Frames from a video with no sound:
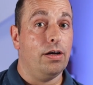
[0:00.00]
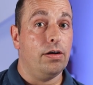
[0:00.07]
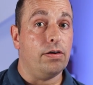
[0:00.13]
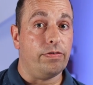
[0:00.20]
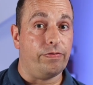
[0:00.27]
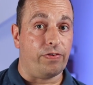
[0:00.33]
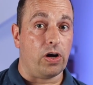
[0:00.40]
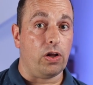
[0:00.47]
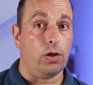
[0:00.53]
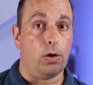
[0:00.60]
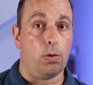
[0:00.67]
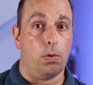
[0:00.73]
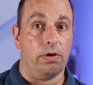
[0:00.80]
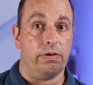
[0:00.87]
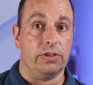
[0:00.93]
File
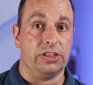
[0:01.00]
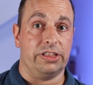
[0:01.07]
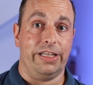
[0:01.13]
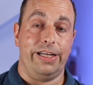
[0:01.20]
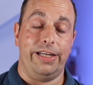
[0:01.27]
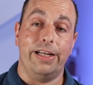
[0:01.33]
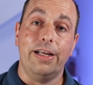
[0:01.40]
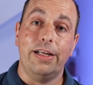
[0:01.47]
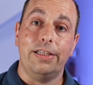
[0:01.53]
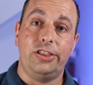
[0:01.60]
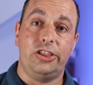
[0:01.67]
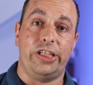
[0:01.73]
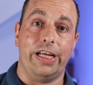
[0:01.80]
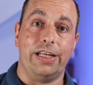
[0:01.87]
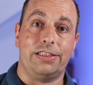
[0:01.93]
Quarantine
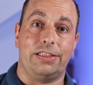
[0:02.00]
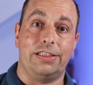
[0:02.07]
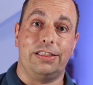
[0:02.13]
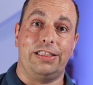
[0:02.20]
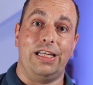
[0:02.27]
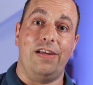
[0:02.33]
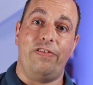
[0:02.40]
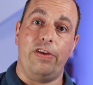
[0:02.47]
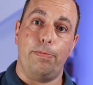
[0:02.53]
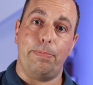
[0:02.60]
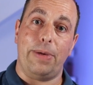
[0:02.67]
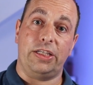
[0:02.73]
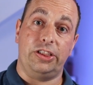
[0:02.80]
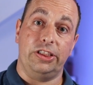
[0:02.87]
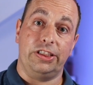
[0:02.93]
checks to see if it
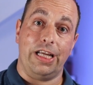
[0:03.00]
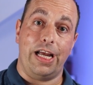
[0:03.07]
matches